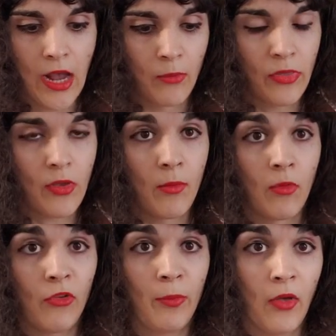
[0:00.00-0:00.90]
with a
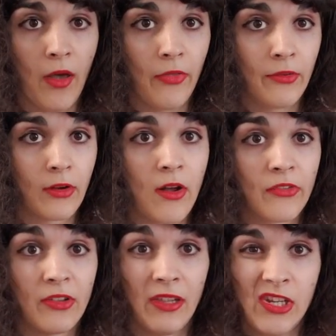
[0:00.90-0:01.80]
multiple other
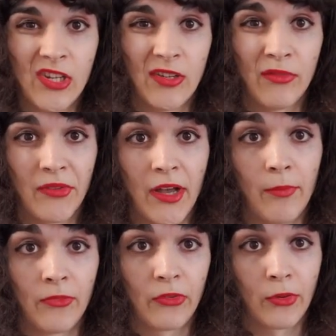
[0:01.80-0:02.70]
constellation
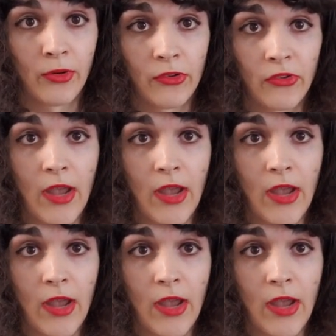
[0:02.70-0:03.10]
of disorders,